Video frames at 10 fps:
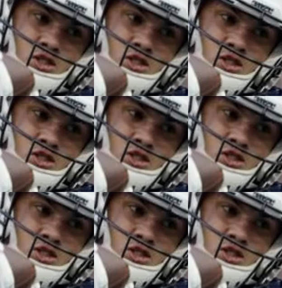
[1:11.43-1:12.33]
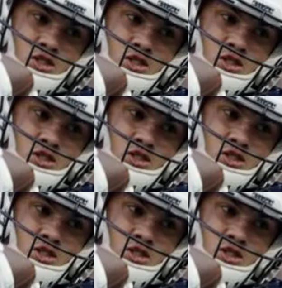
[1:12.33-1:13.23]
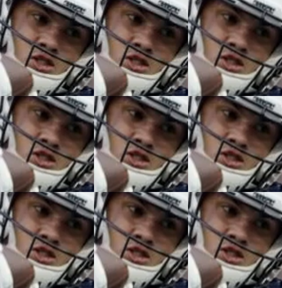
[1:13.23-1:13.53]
[no speech]